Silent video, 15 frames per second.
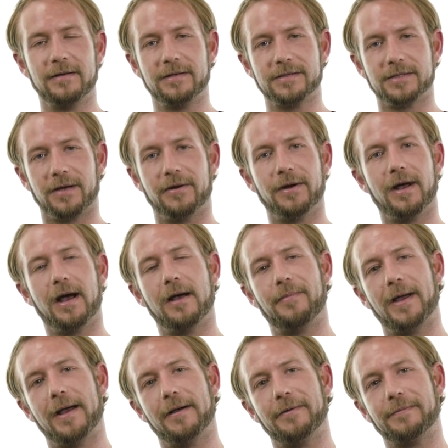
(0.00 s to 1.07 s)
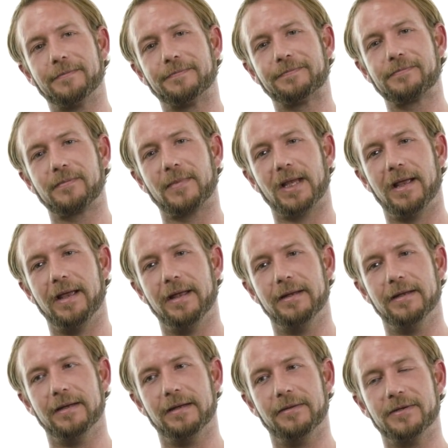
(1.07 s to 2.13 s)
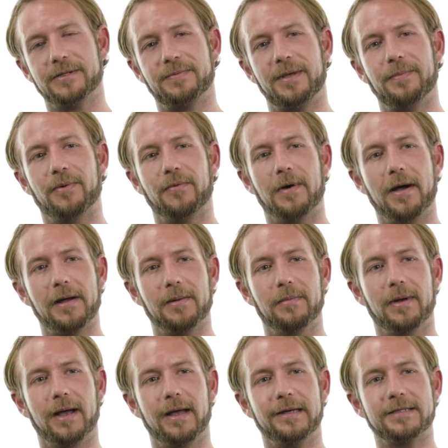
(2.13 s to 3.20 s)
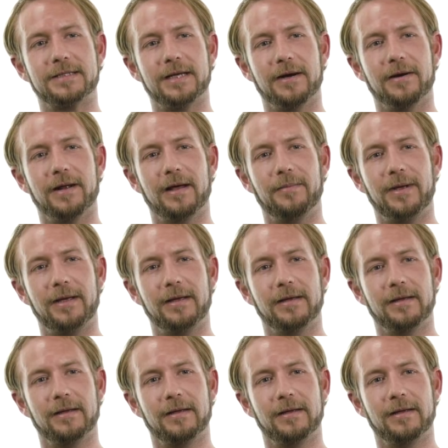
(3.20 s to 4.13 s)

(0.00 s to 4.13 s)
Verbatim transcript: So I go to hop out, and uh, there's people walking by staring at me,